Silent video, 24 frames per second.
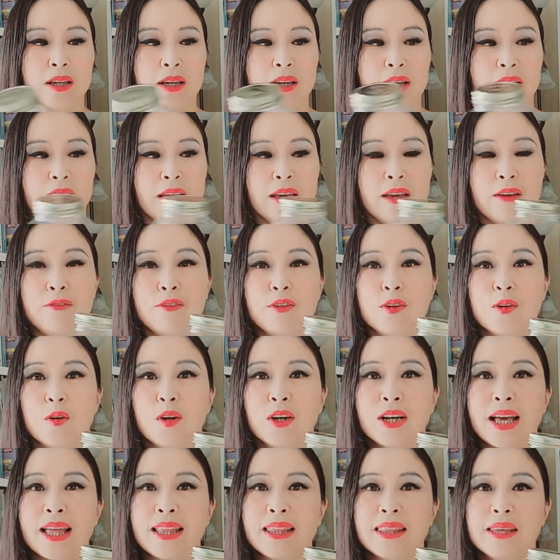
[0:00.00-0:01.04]
If you
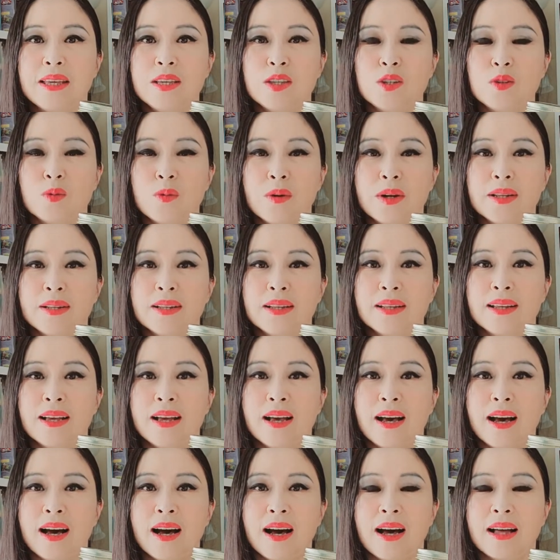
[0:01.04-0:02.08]
look at this one,
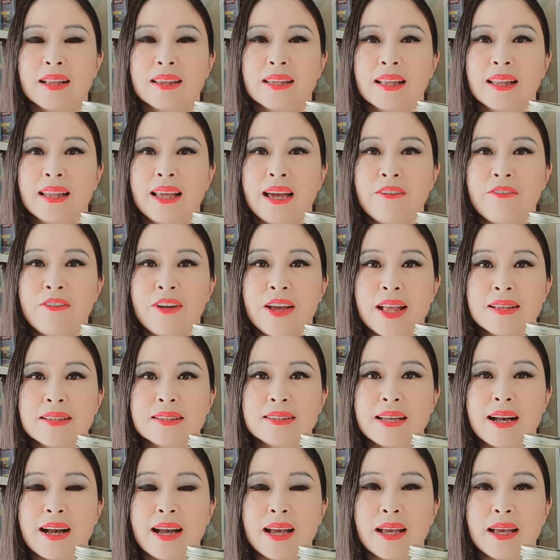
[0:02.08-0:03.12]
on the left-hand
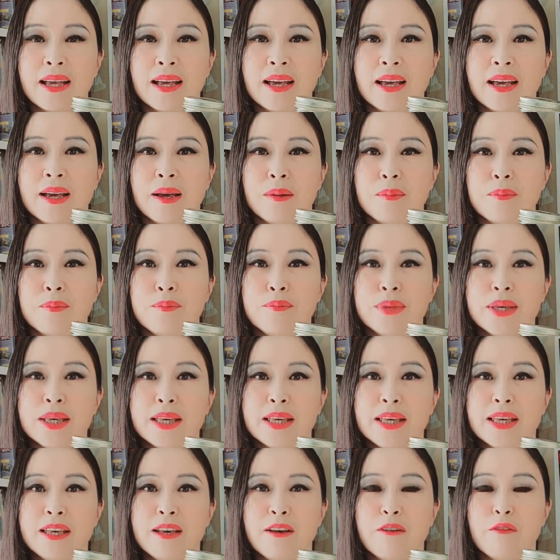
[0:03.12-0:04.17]
side,
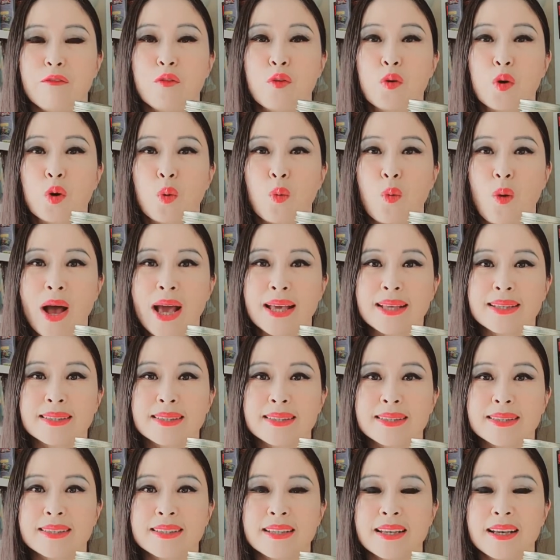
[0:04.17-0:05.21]
mi for
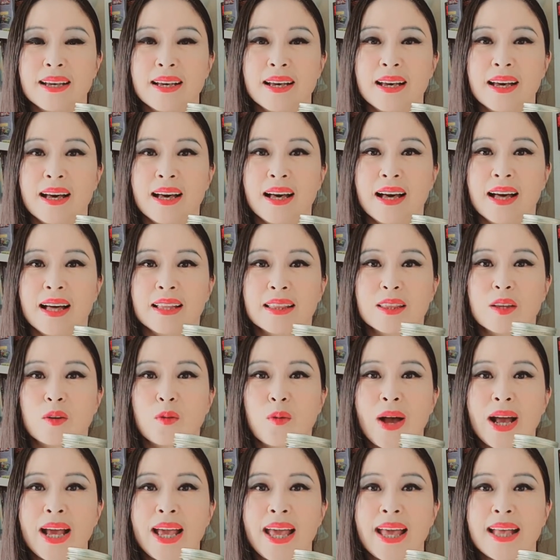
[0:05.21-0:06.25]
rice. The
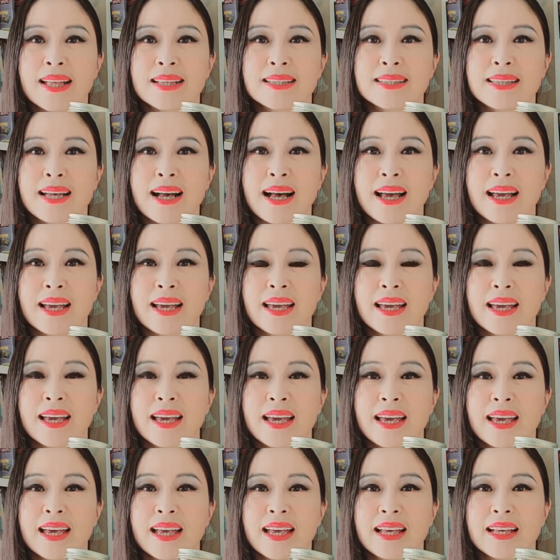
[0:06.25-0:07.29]
right-hand side
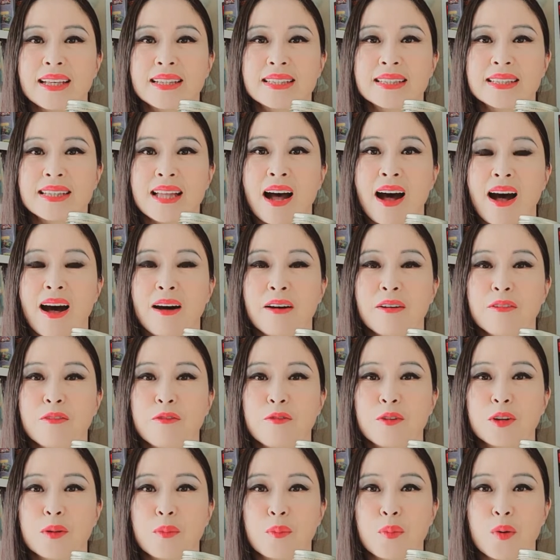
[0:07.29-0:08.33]
is tang
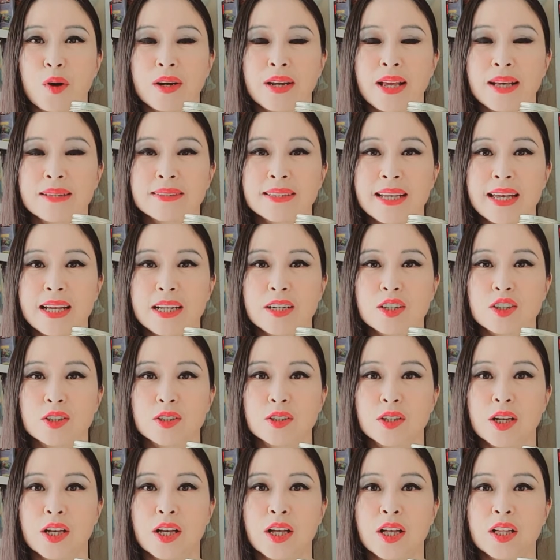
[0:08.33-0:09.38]
for the pronunciation.
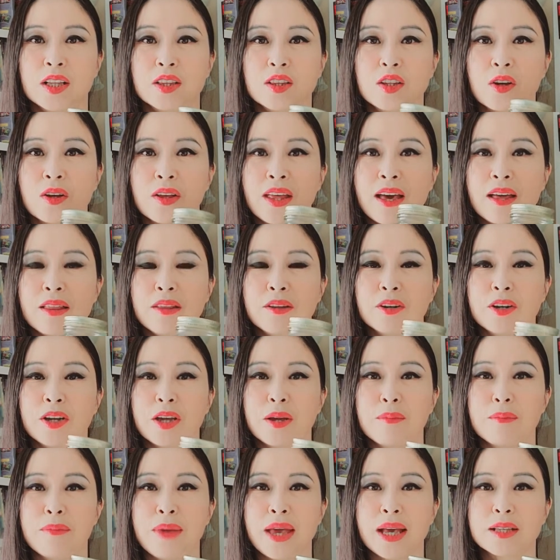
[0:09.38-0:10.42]
Together it
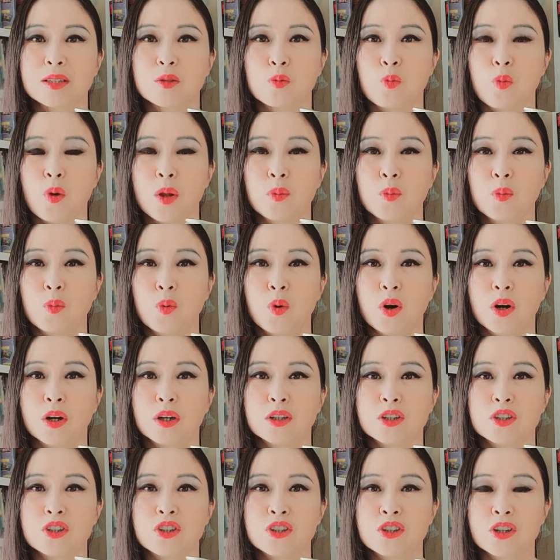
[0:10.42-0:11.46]
makes one word,
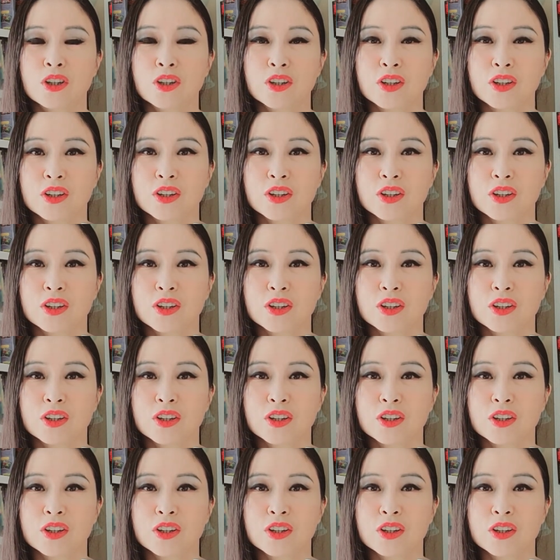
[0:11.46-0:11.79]
sugar.